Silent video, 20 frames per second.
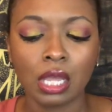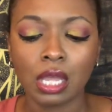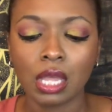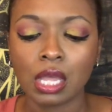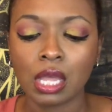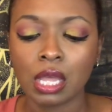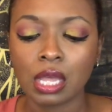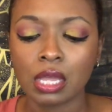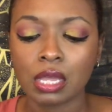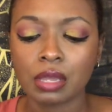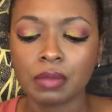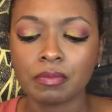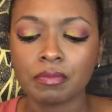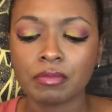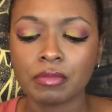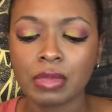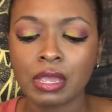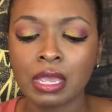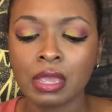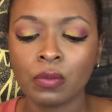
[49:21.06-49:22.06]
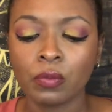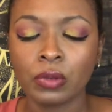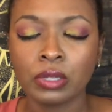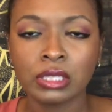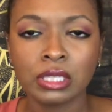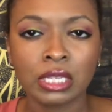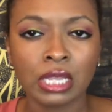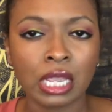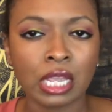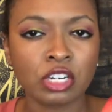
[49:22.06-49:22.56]
And
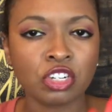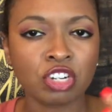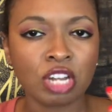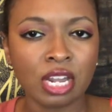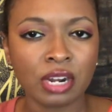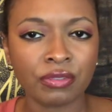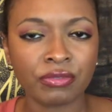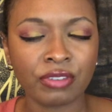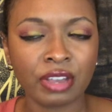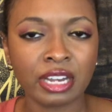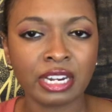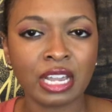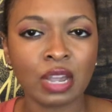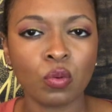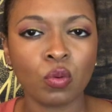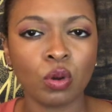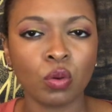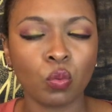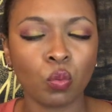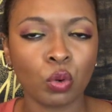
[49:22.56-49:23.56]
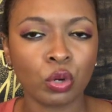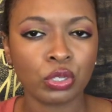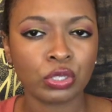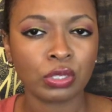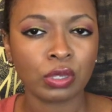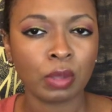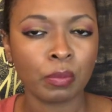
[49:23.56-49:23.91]
once again, trying to find out what works,